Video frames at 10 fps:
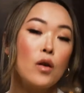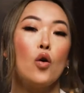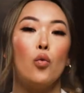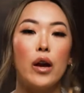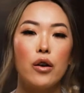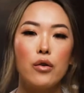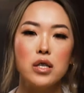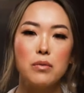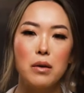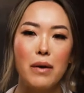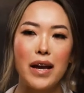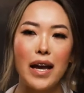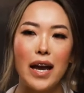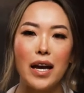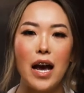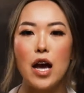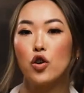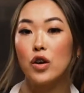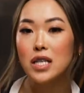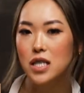We are going to be making
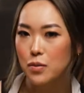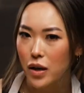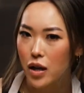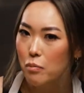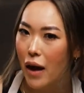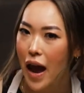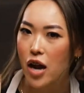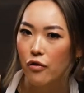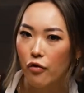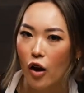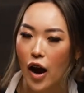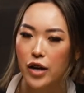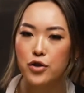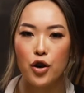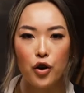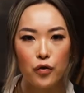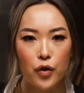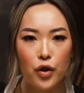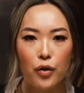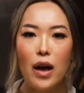crispy pan-fried
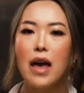tofu,